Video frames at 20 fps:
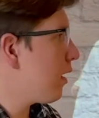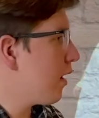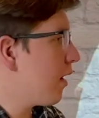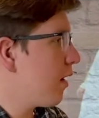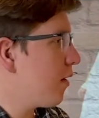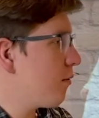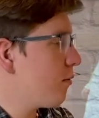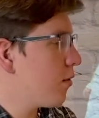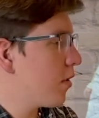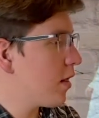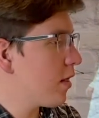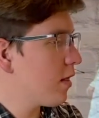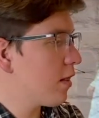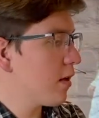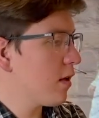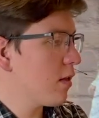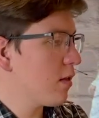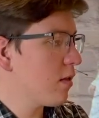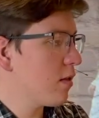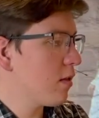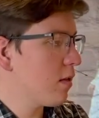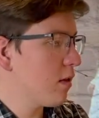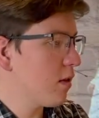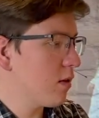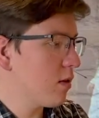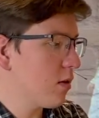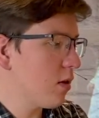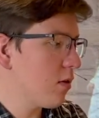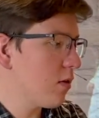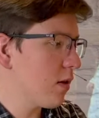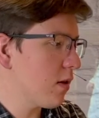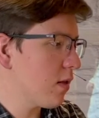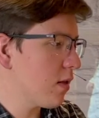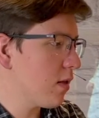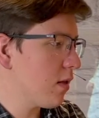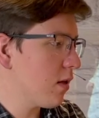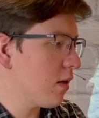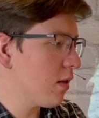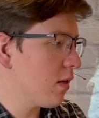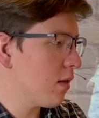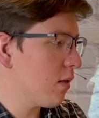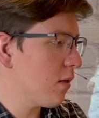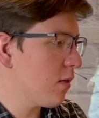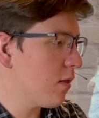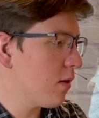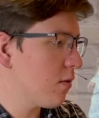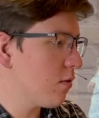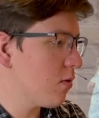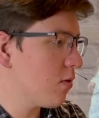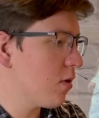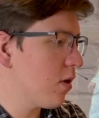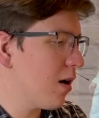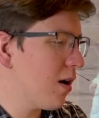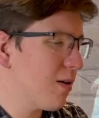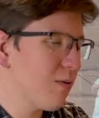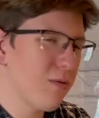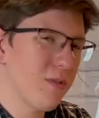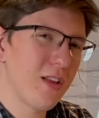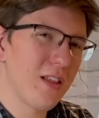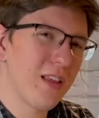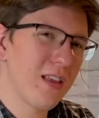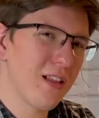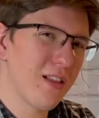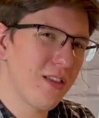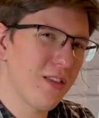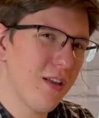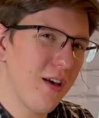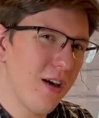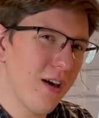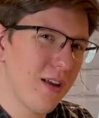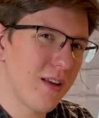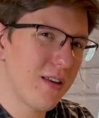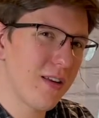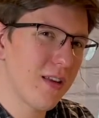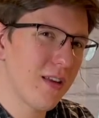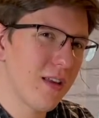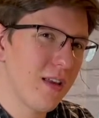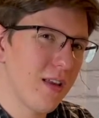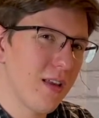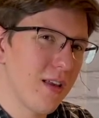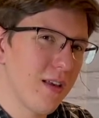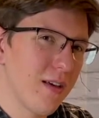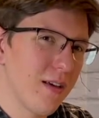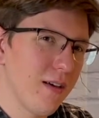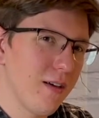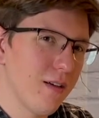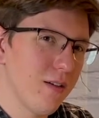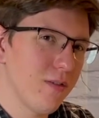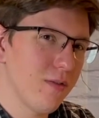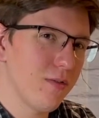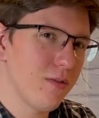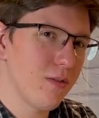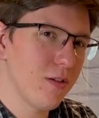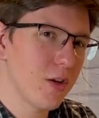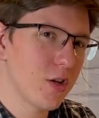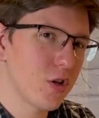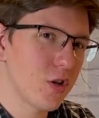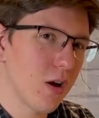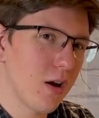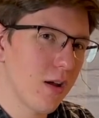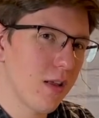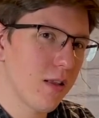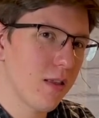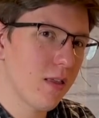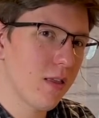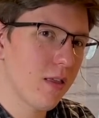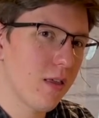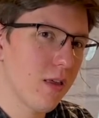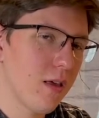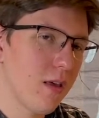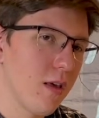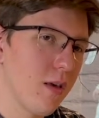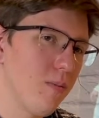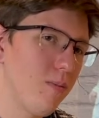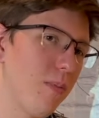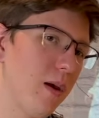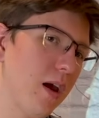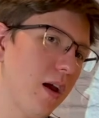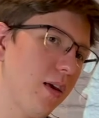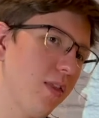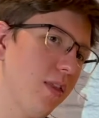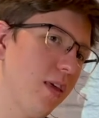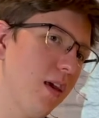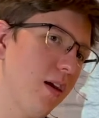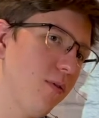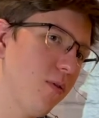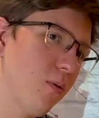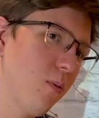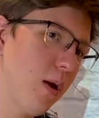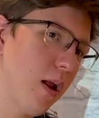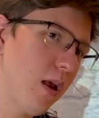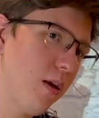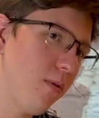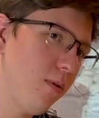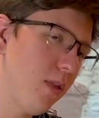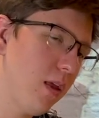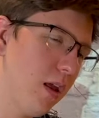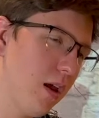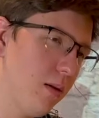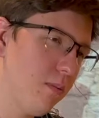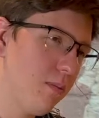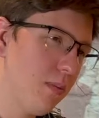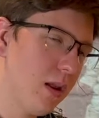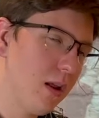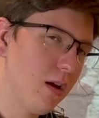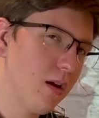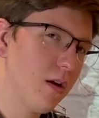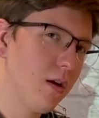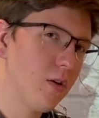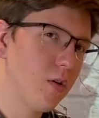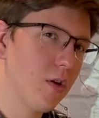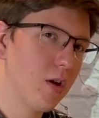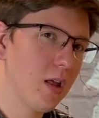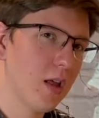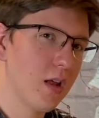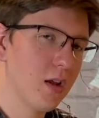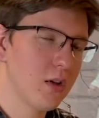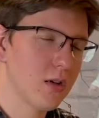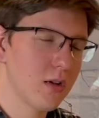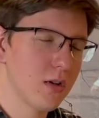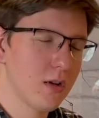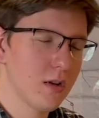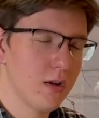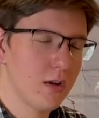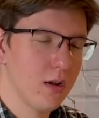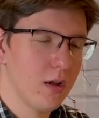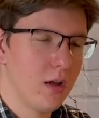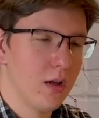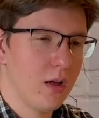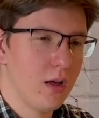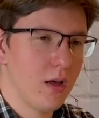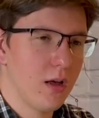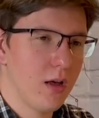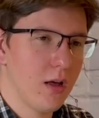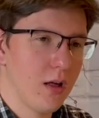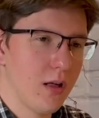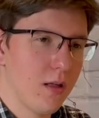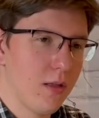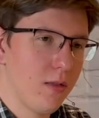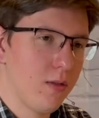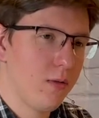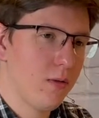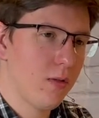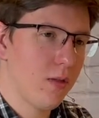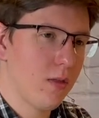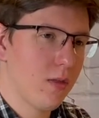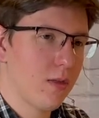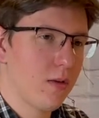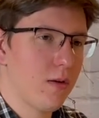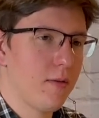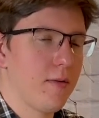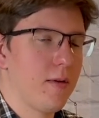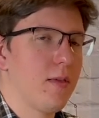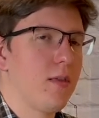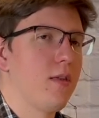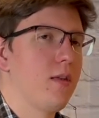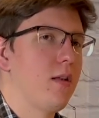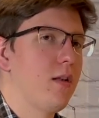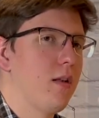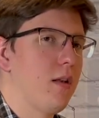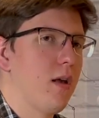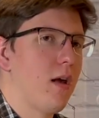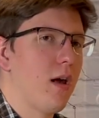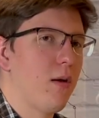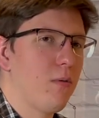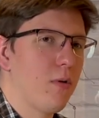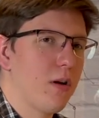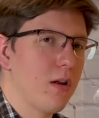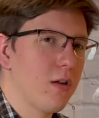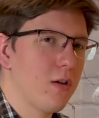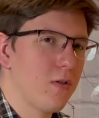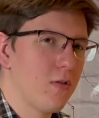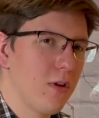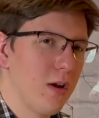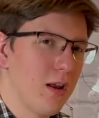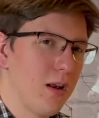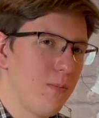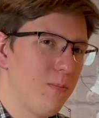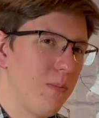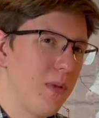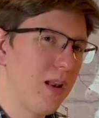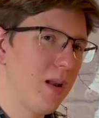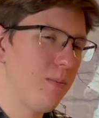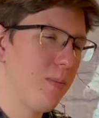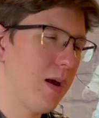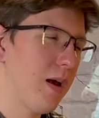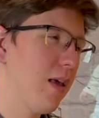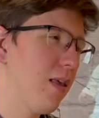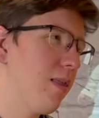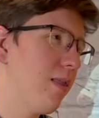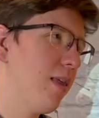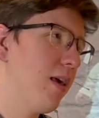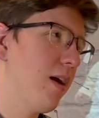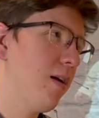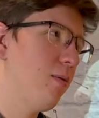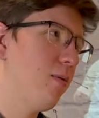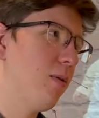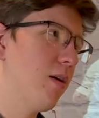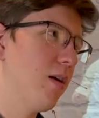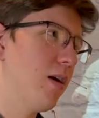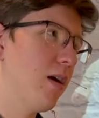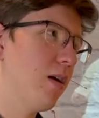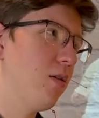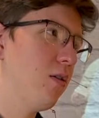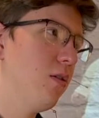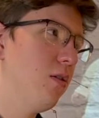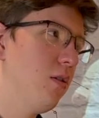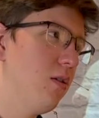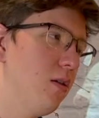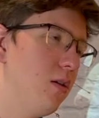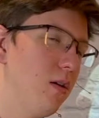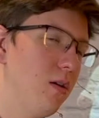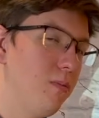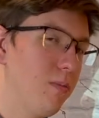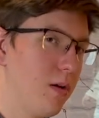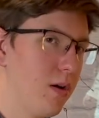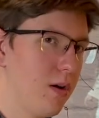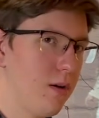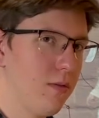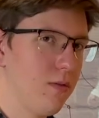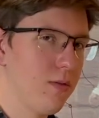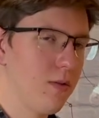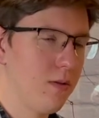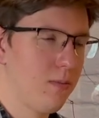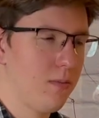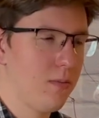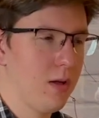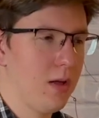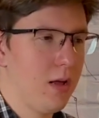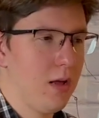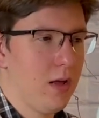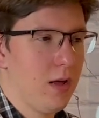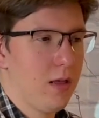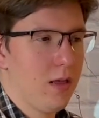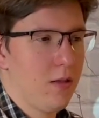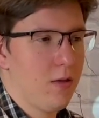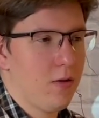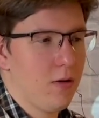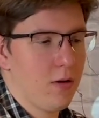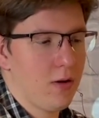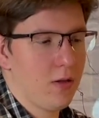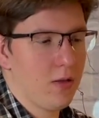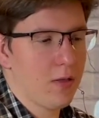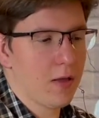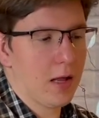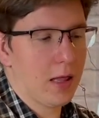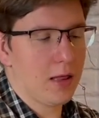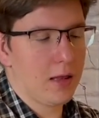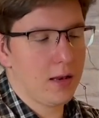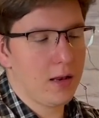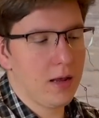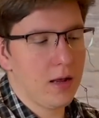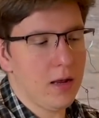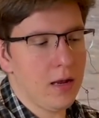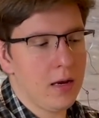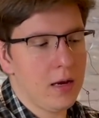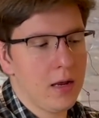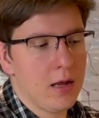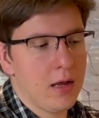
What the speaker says: one of the things you'll notice is there's not really a lot of shots back the other way of the empty congregation through this service, and I wanted to try to minimize that where I could, apart from during Silent Night,